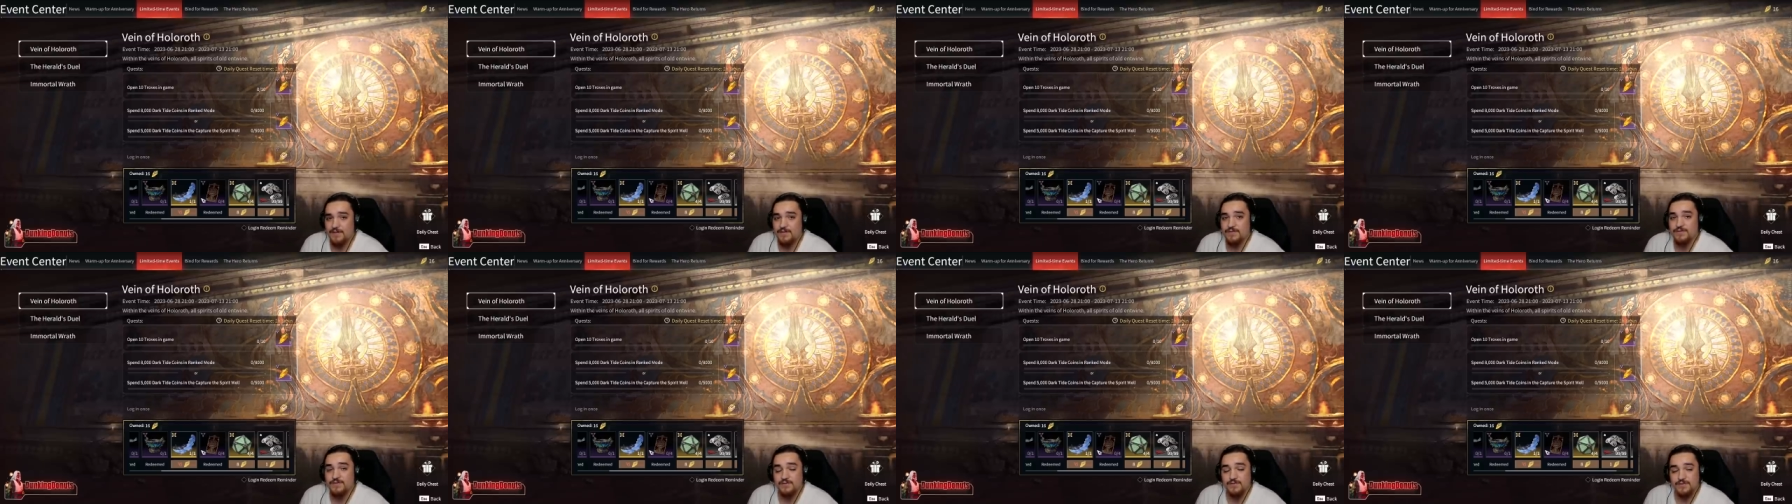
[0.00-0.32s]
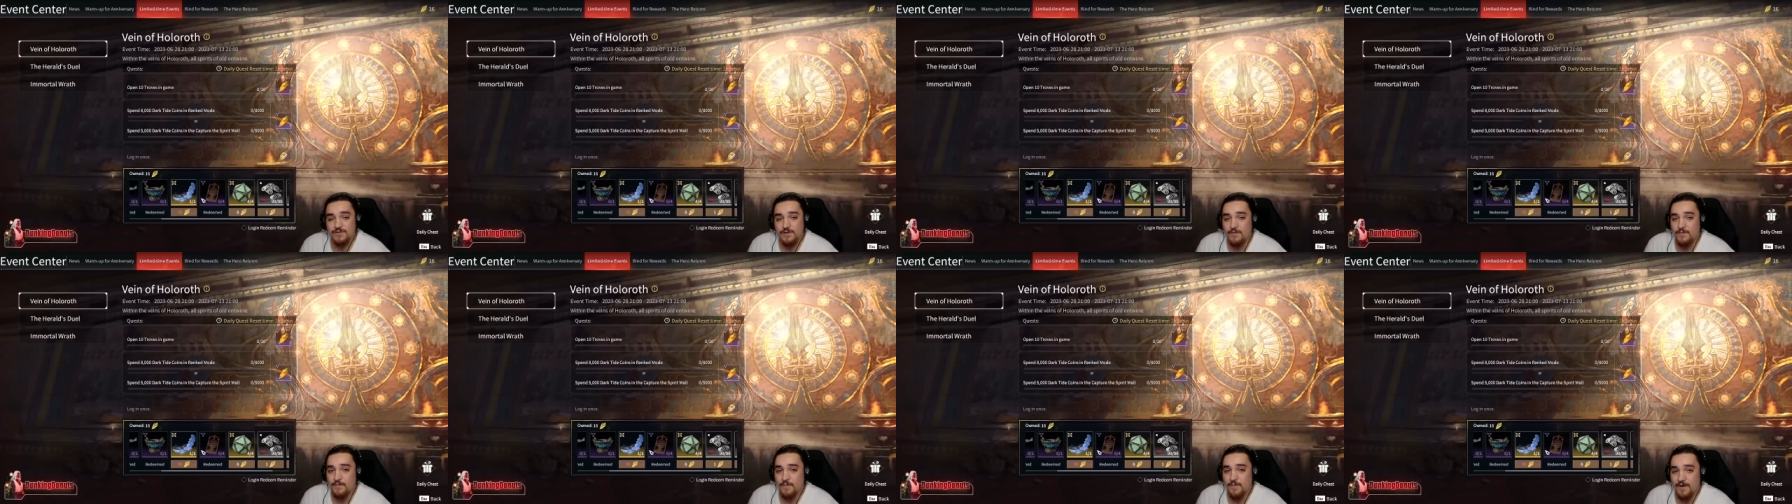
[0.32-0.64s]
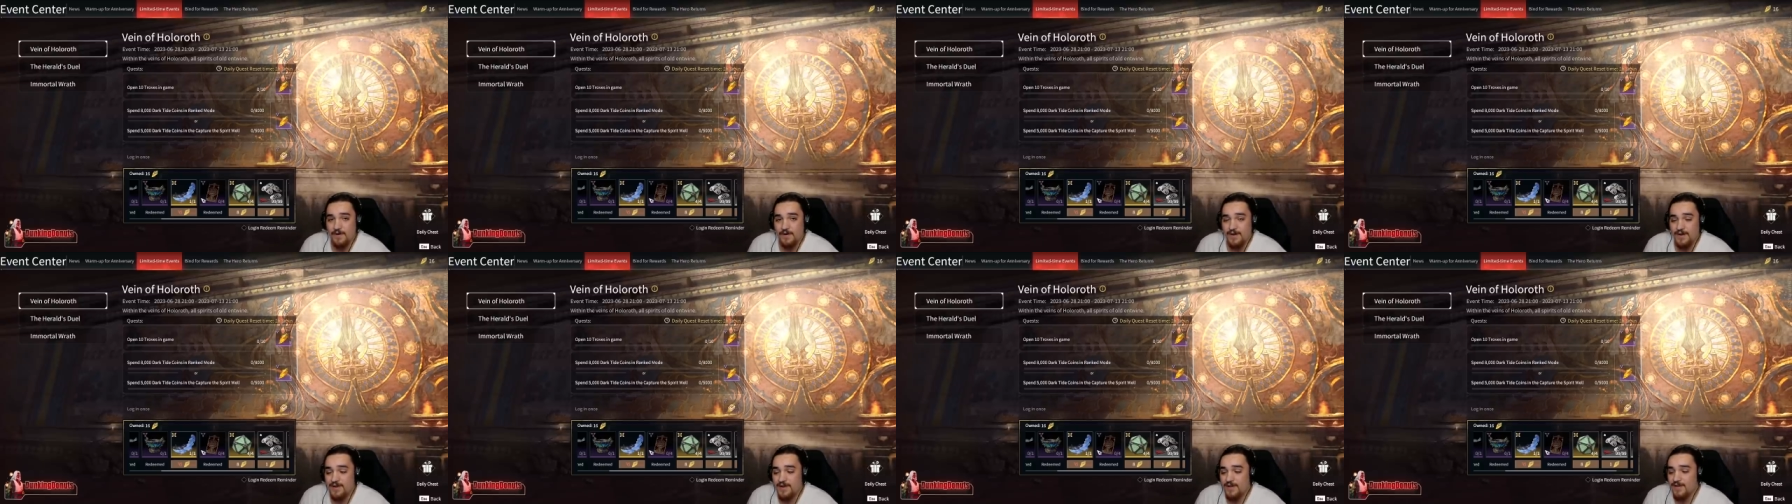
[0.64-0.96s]
So don't
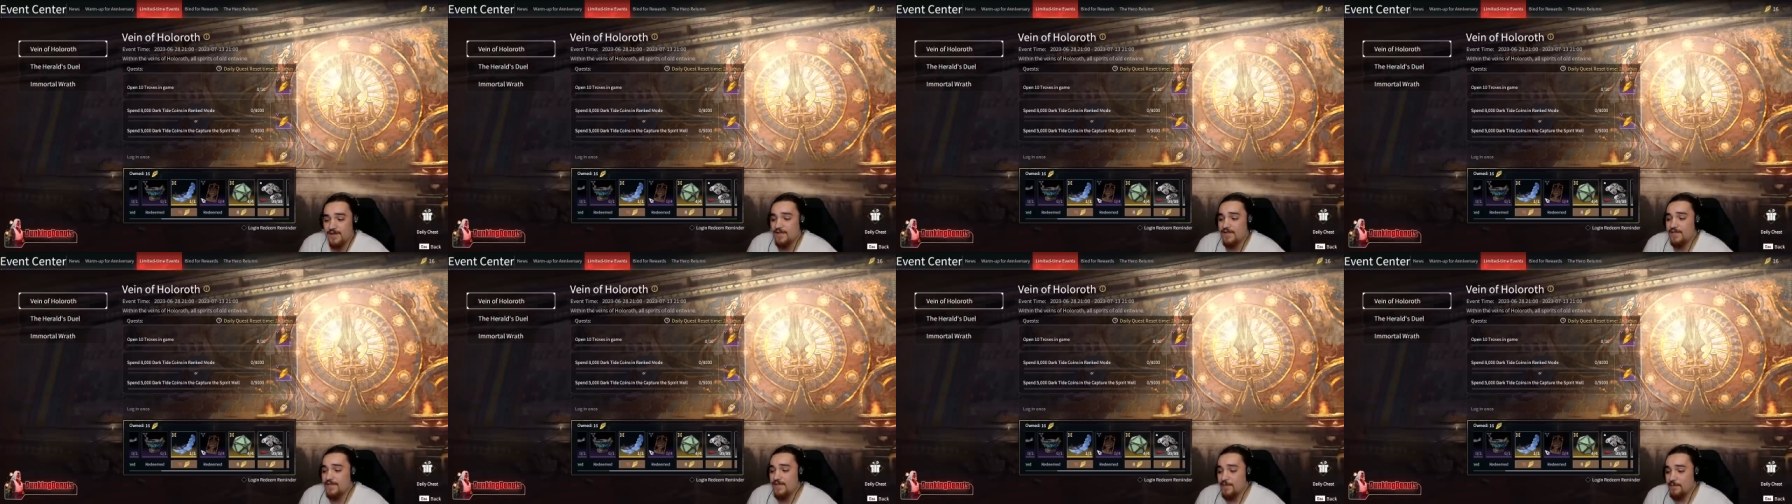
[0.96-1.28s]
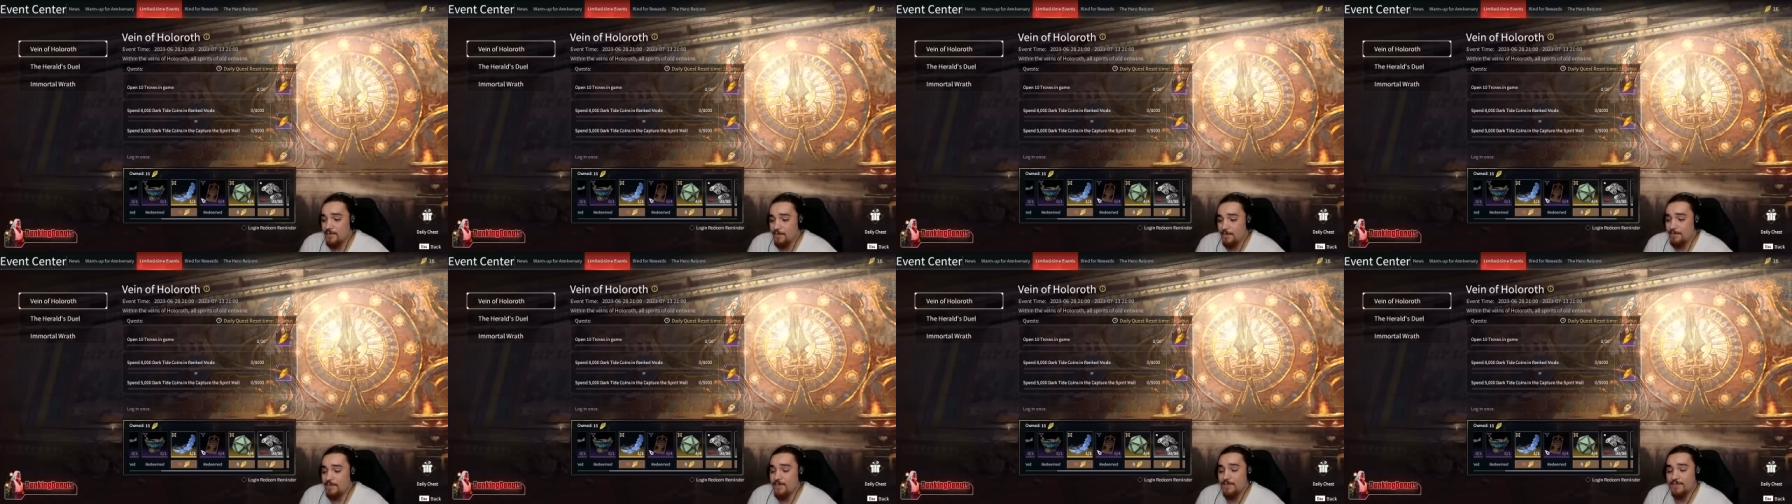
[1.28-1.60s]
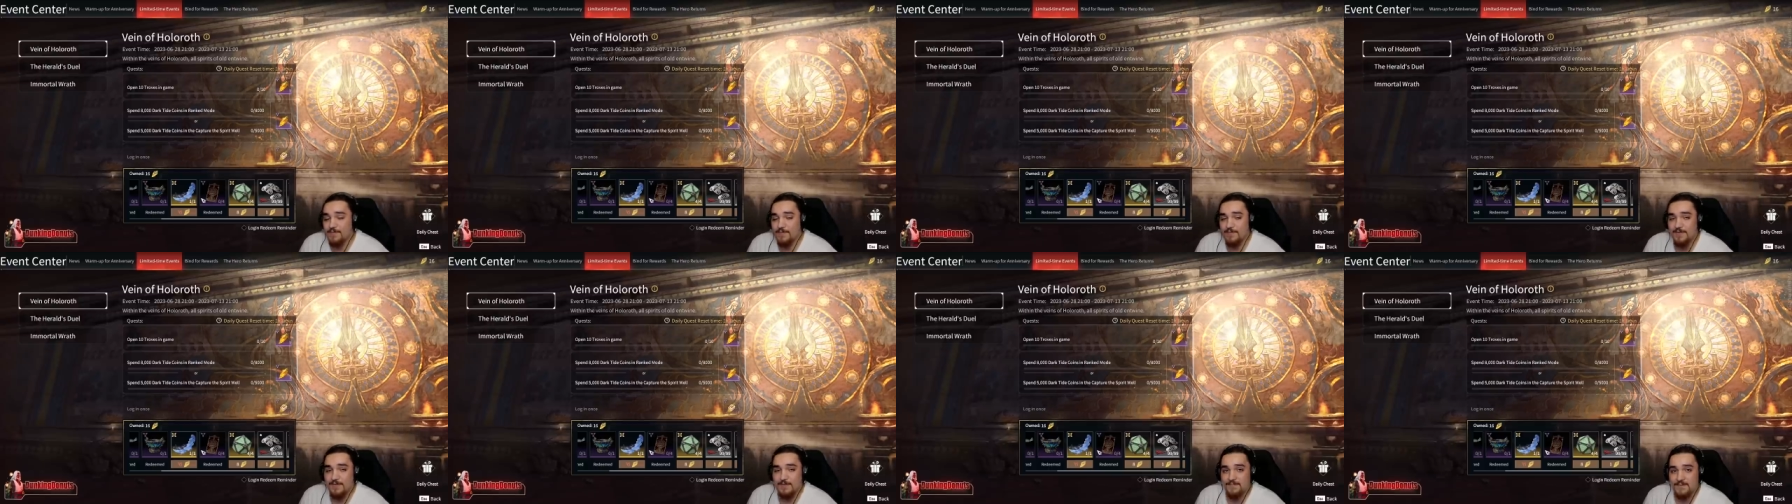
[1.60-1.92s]
worry, there will
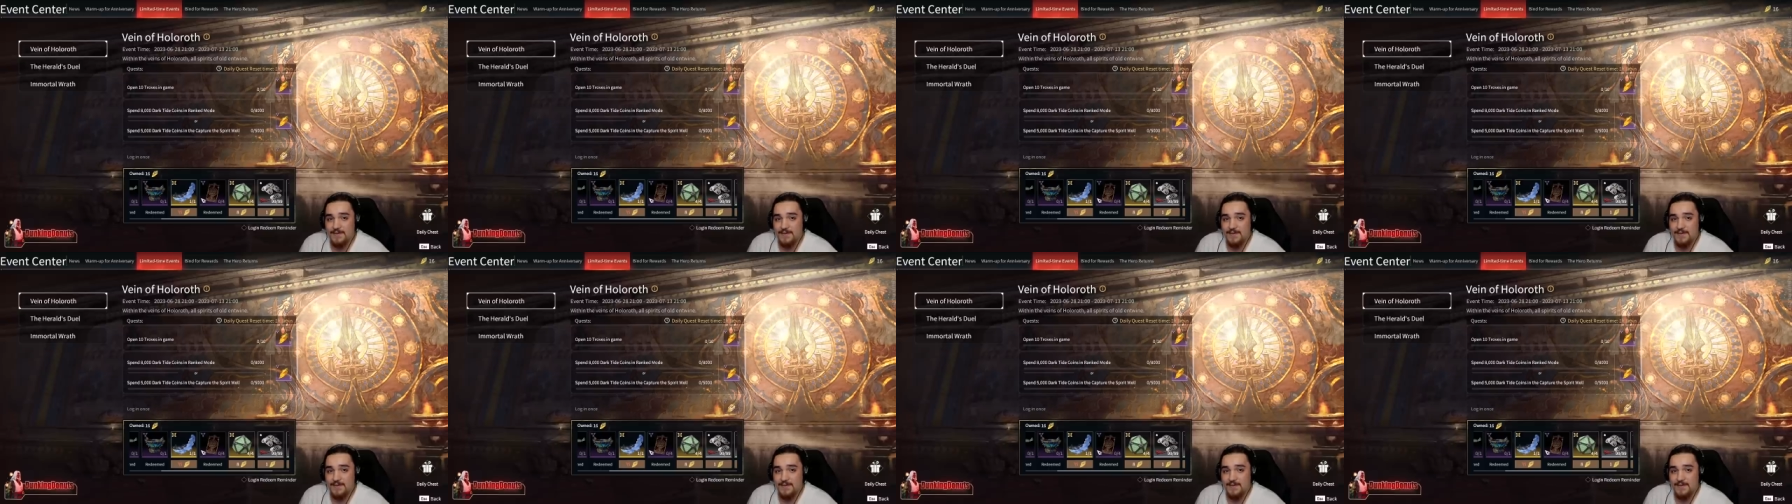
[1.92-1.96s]
probably